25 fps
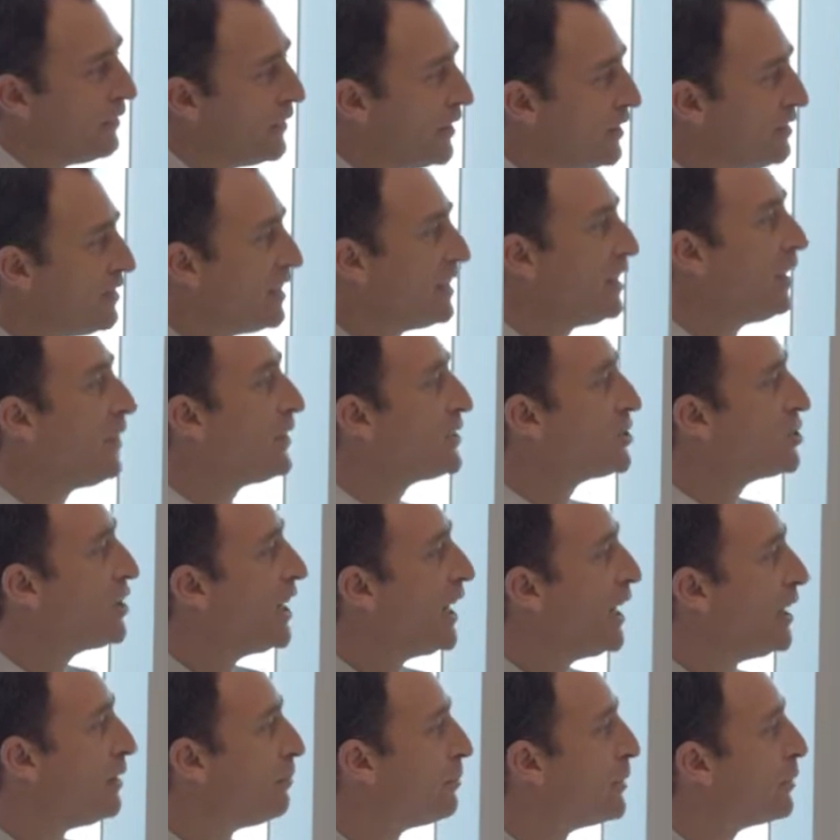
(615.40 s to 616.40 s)
There's another
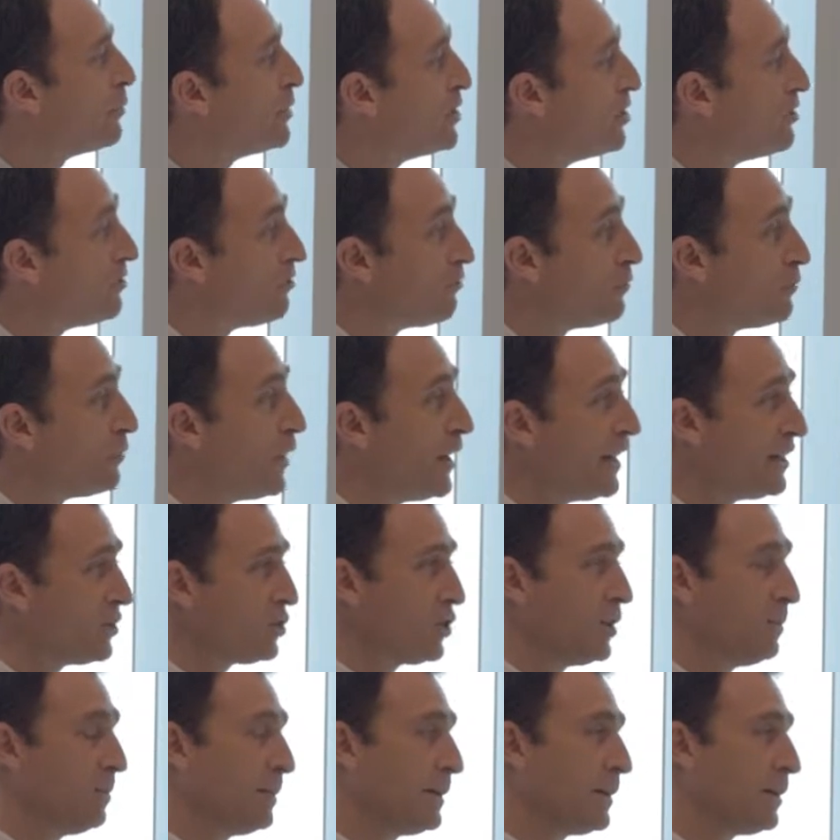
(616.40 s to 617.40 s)
type, which is very
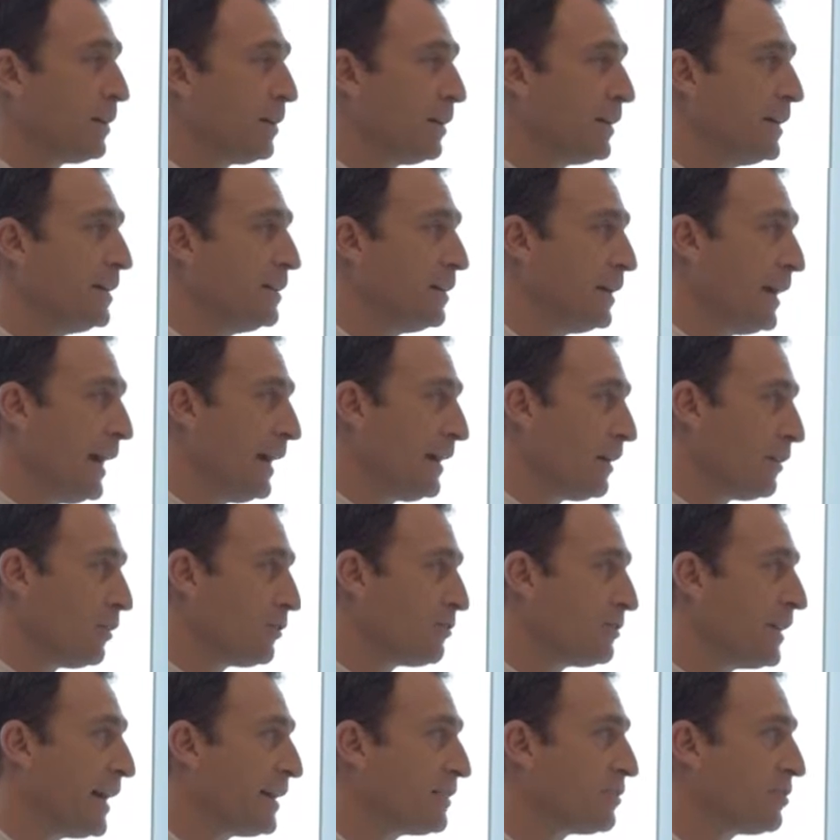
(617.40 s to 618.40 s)
typical in the
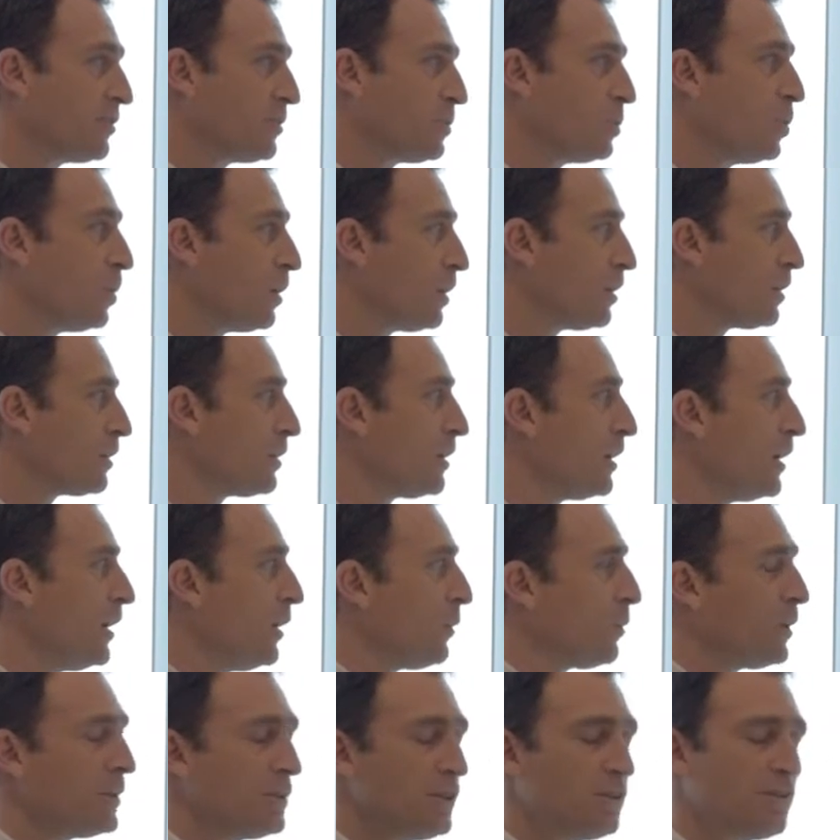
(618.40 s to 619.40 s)
Anglo-Saxon world,
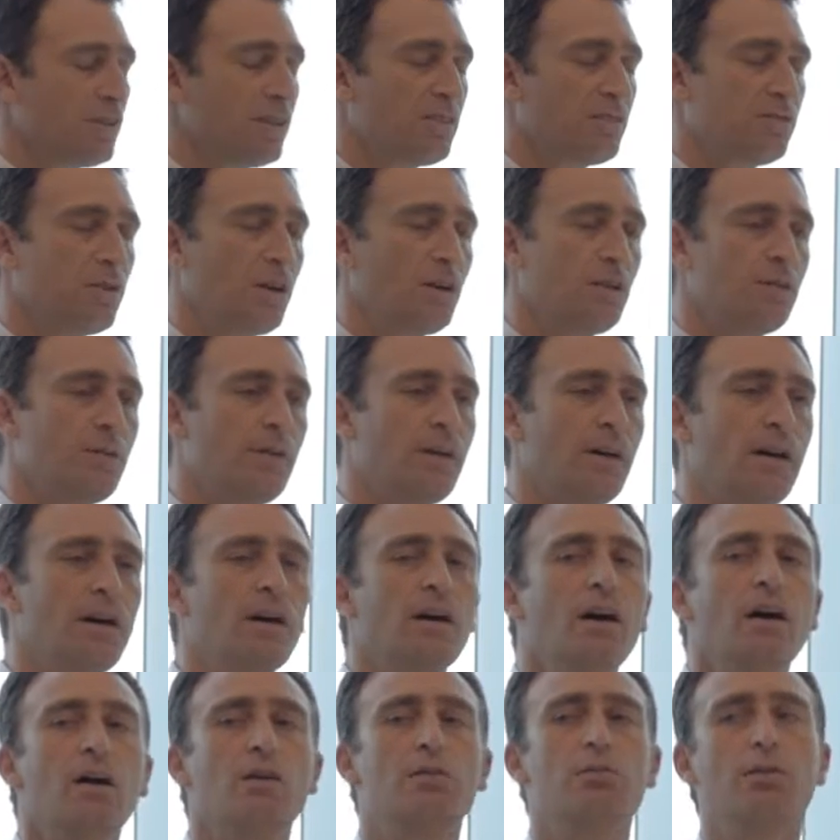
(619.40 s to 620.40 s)
which is a sort of a
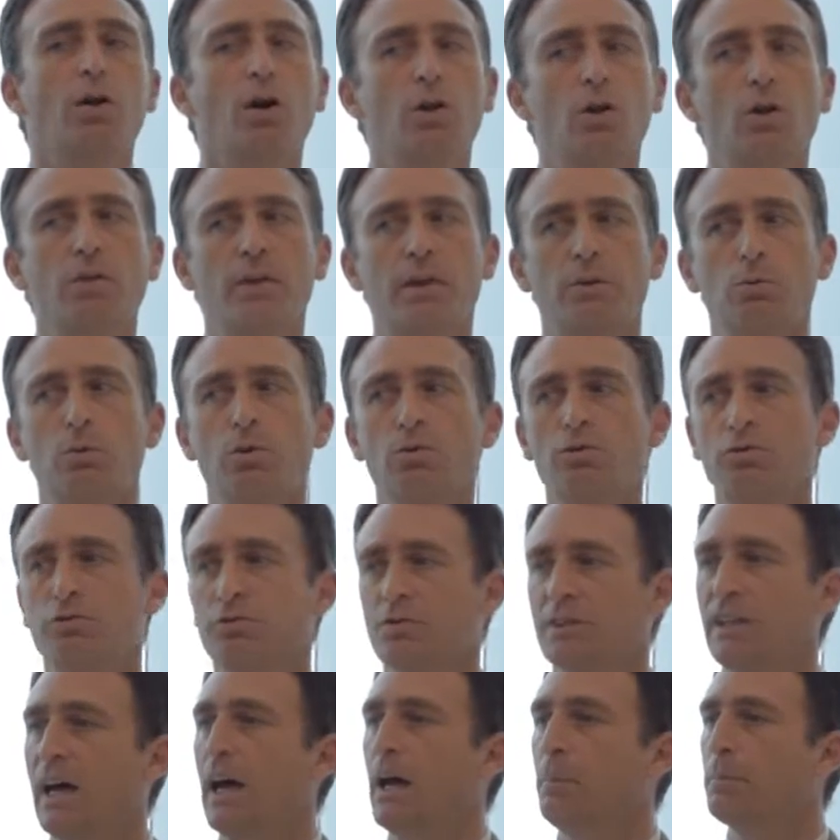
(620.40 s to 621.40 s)

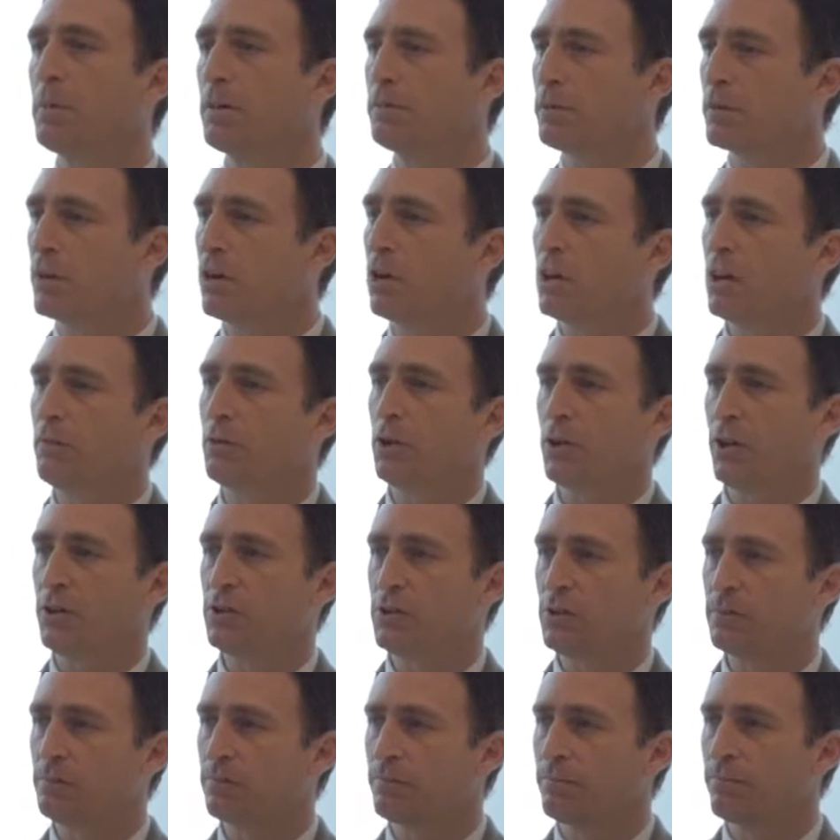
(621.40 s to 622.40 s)
follow-the-rules type of
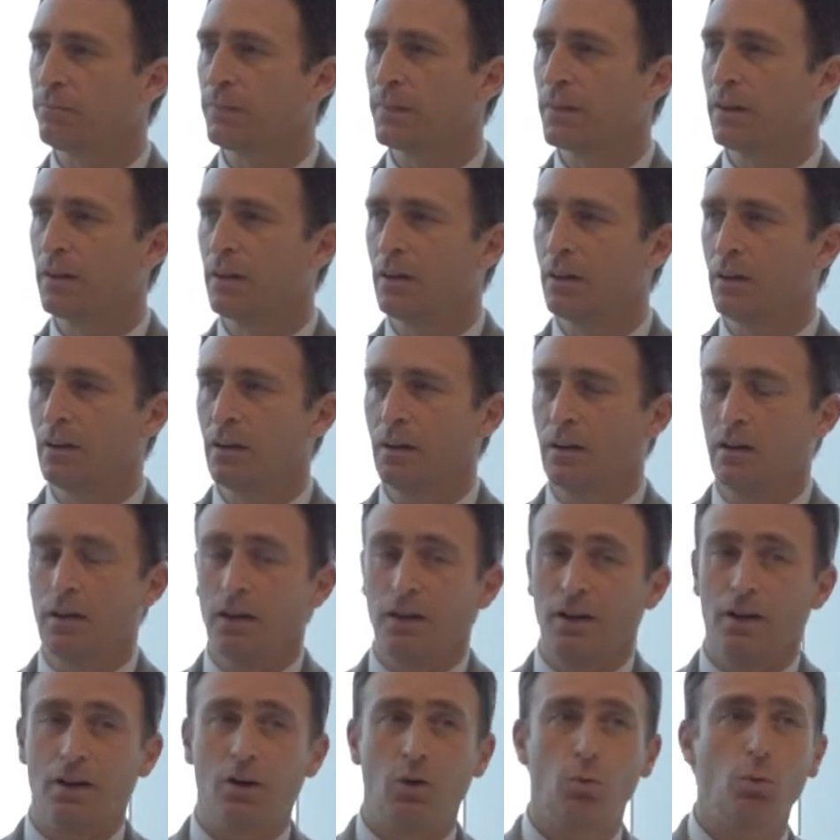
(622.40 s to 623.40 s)
collaboration.
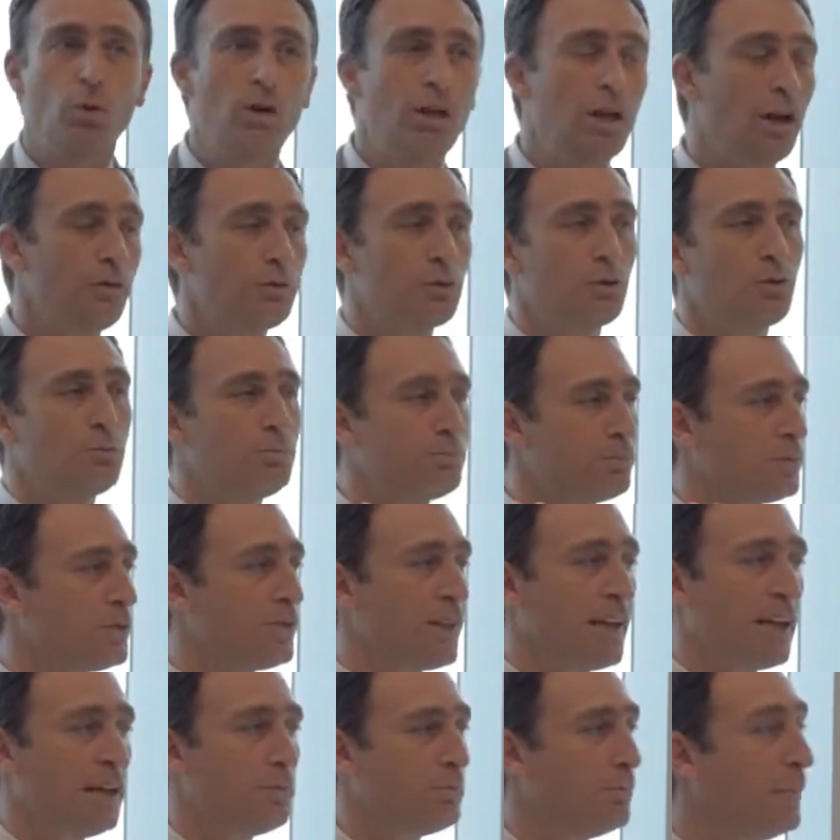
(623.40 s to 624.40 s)
We love to
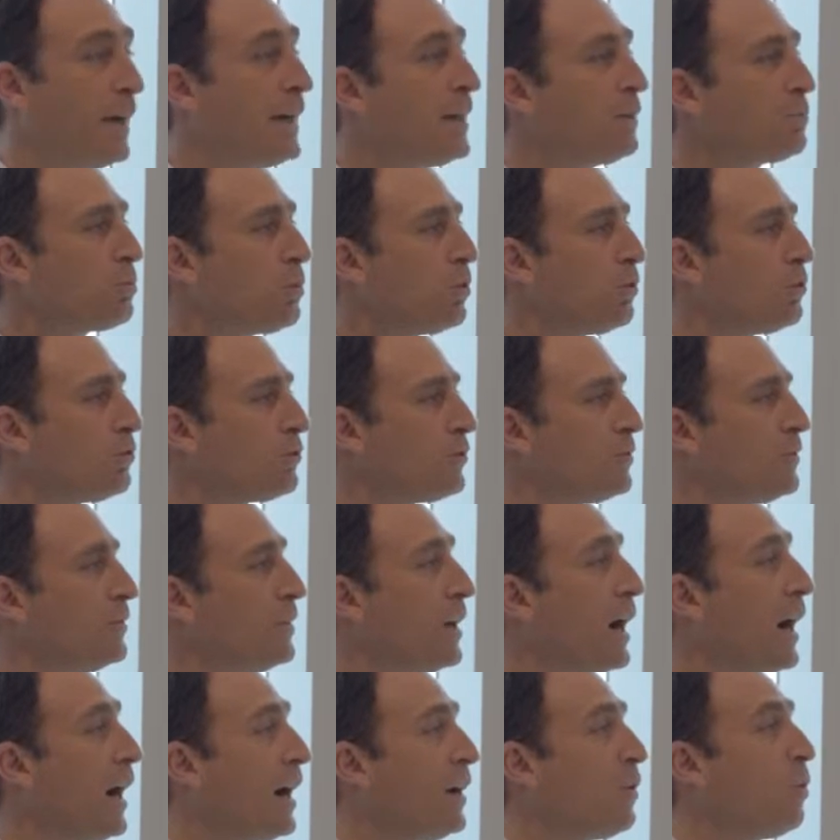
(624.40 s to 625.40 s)
set up many rules,
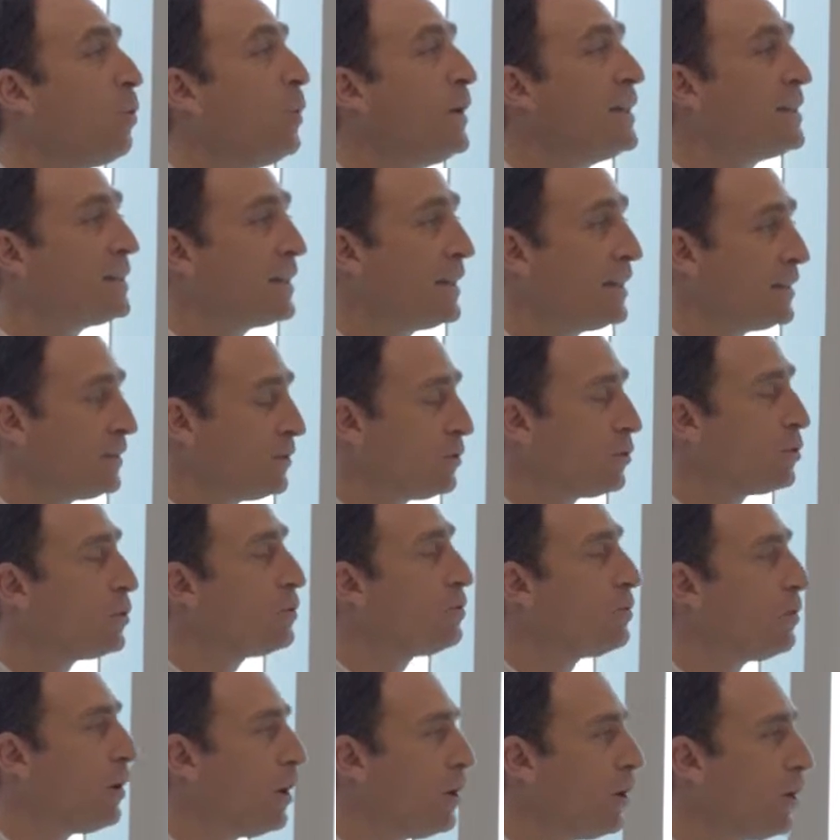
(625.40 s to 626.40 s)
and we tend to
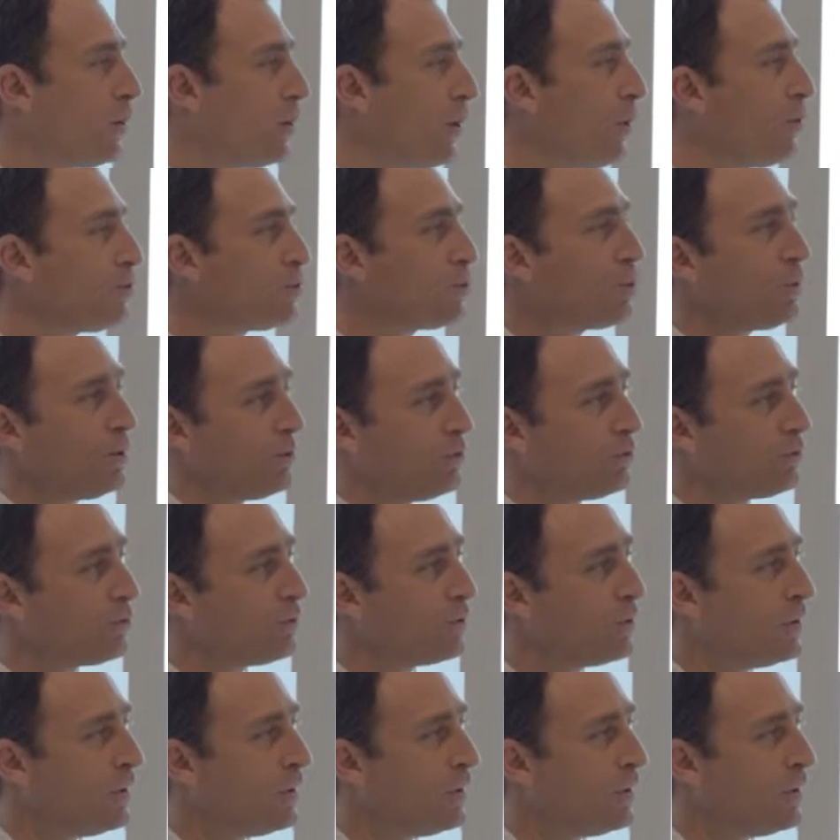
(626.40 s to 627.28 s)
follow those rules.